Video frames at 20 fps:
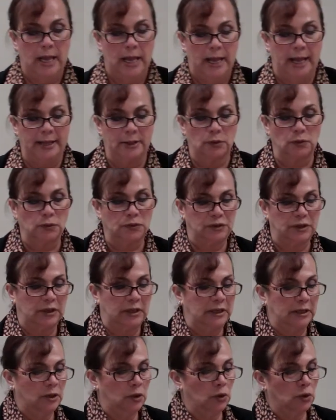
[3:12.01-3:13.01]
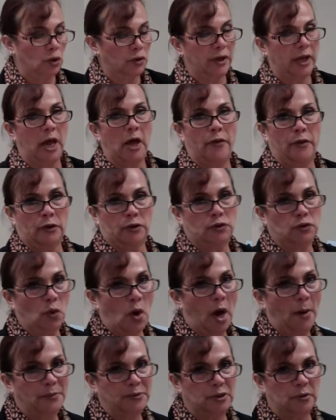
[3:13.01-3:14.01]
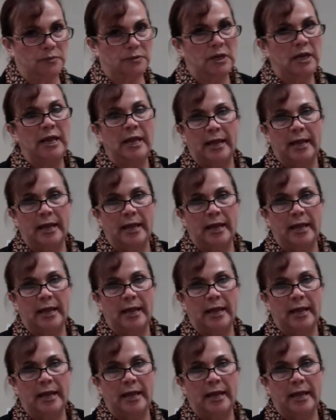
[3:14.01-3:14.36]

and to see, you know, the other two options,